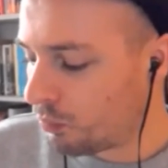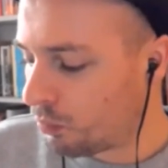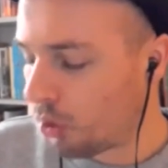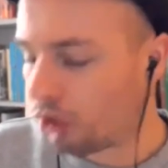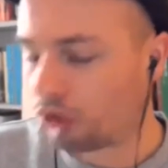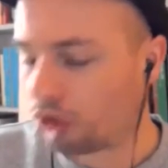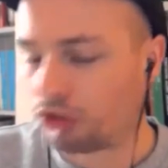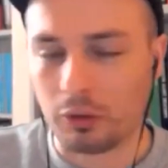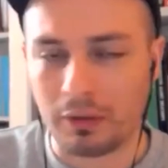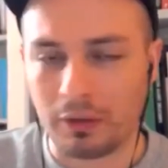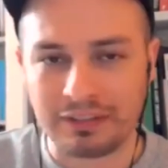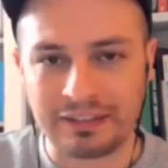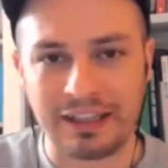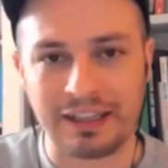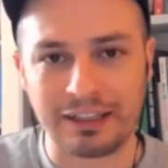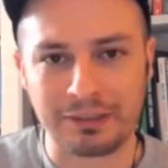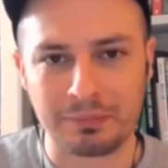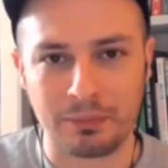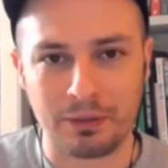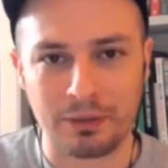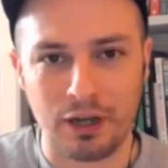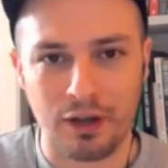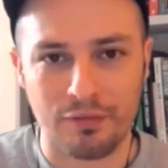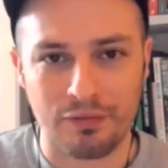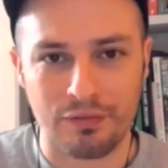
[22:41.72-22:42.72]
What's your
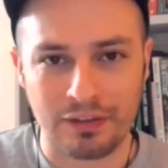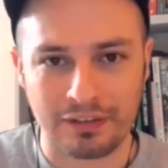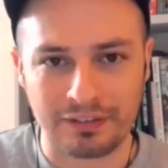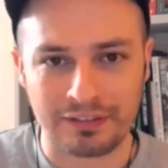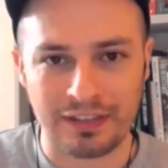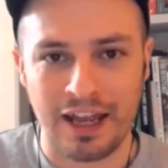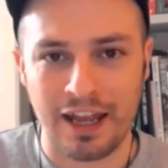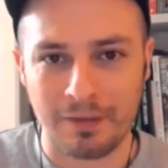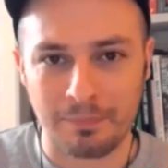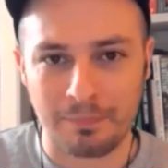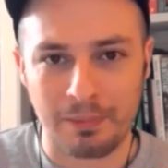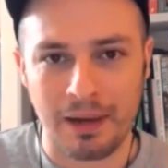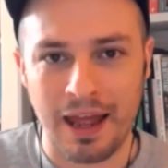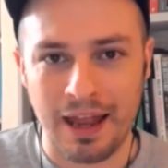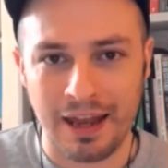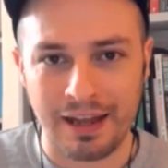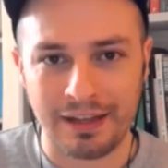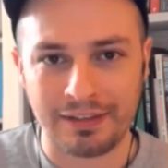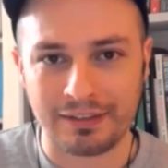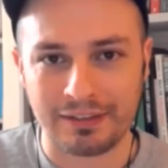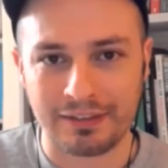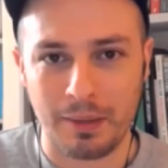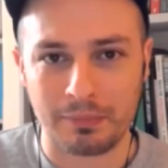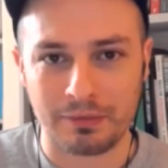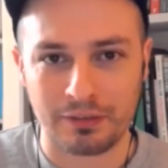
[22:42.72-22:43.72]
assessment of the state of play
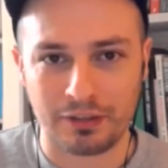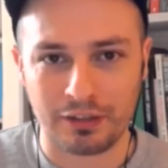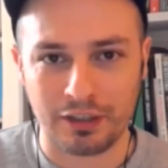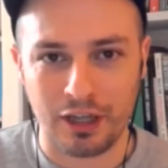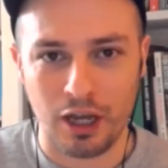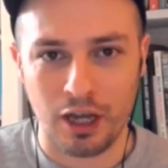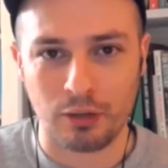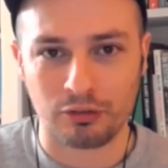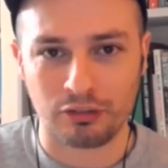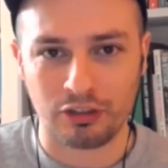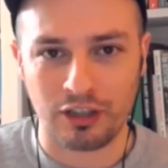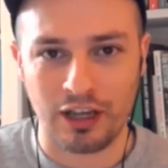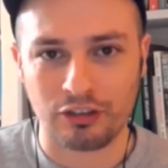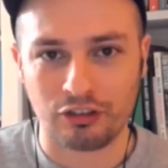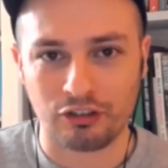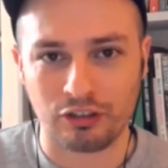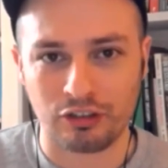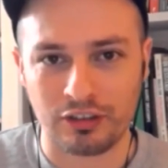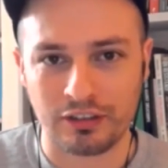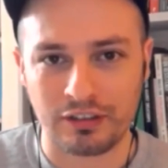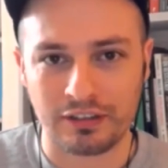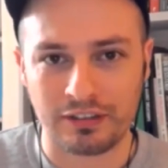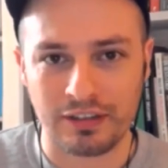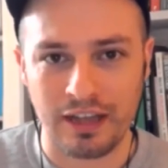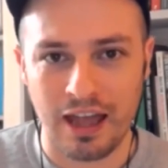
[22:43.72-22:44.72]
in terms of
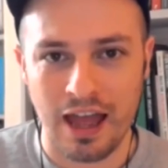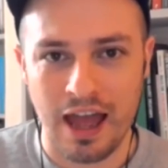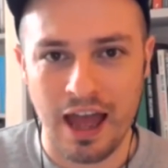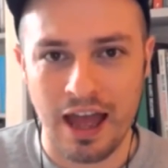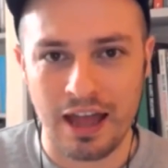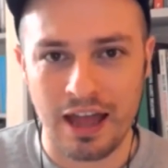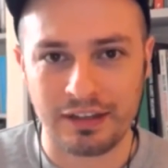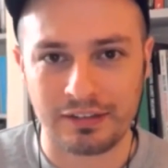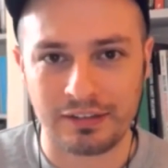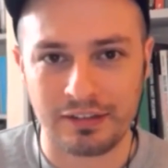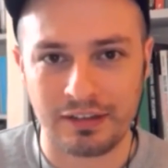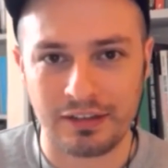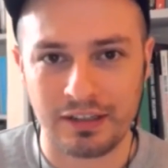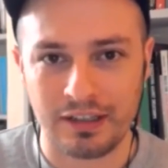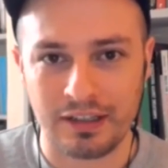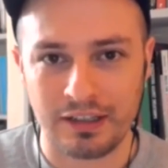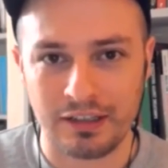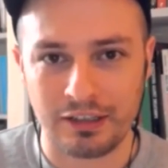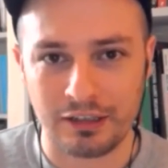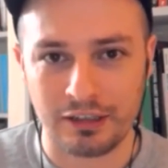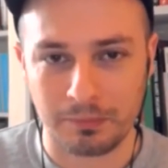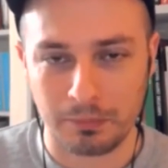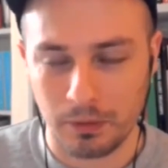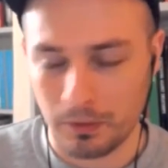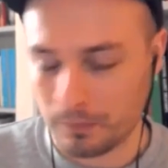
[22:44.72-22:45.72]
negotiations and the
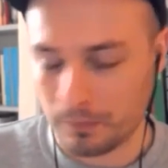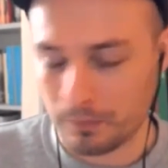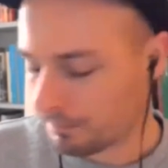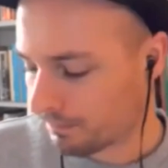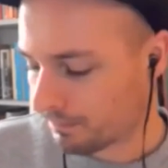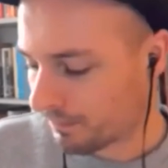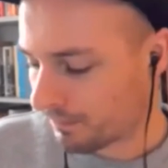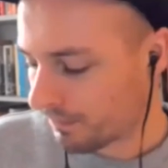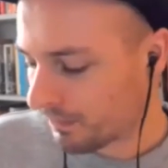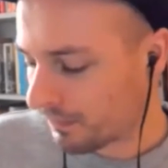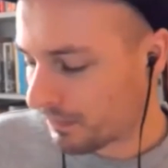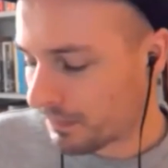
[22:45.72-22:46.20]
dispute?